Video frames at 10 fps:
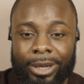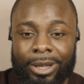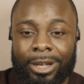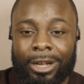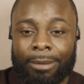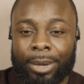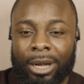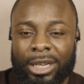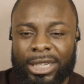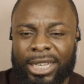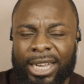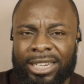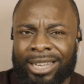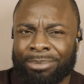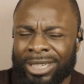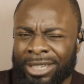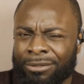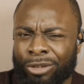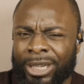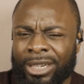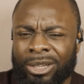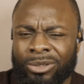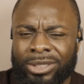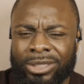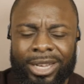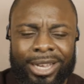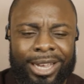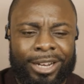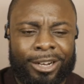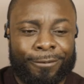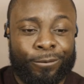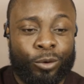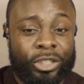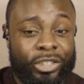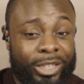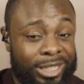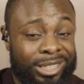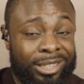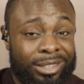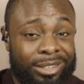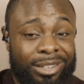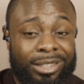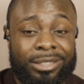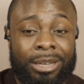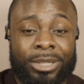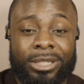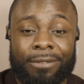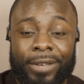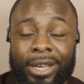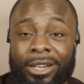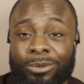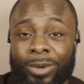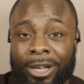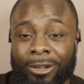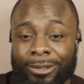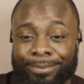A Berkeleyite, I believe Greenhouse, and unfortunately, a Somerset fan as well.